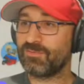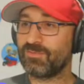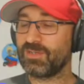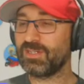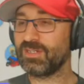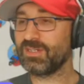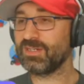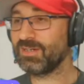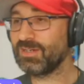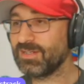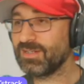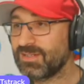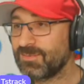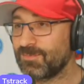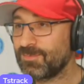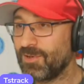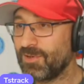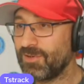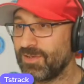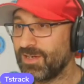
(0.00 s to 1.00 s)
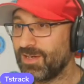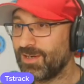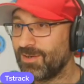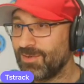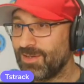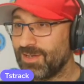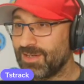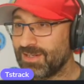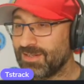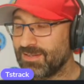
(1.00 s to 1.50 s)
in a really nice spot
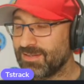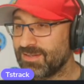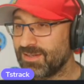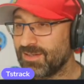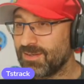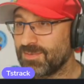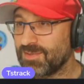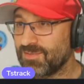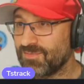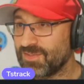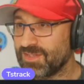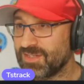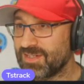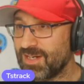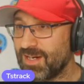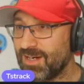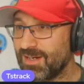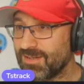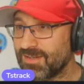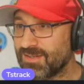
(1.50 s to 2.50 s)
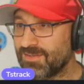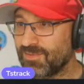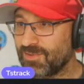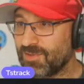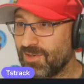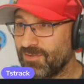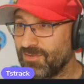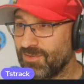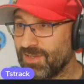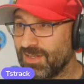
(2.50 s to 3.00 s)
now, like in terms of the stacks, the
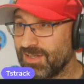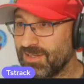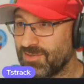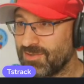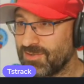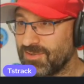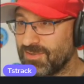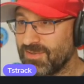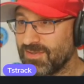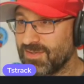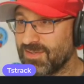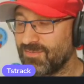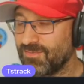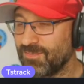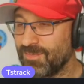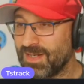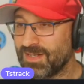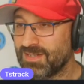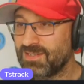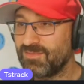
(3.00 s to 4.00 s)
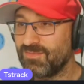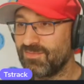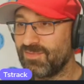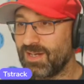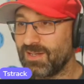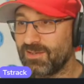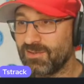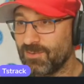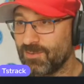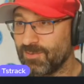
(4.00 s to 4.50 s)
correlations, the massive
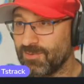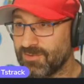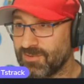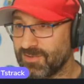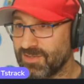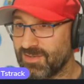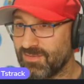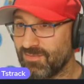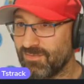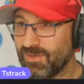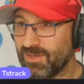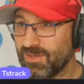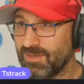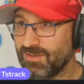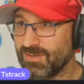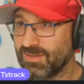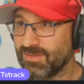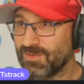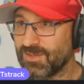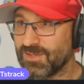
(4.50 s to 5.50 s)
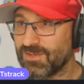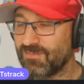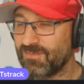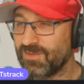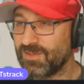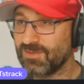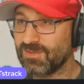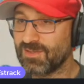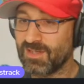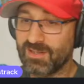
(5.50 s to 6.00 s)
value on Justin Fields. This
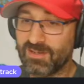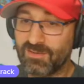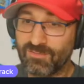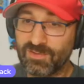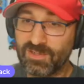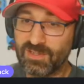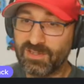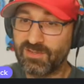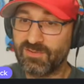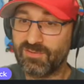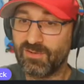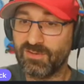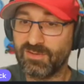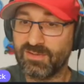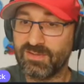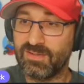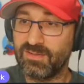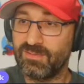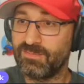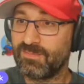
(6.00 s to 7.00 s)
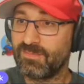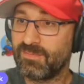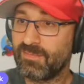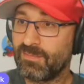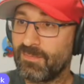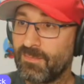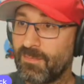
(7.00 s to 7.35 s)
feels like a really strong team.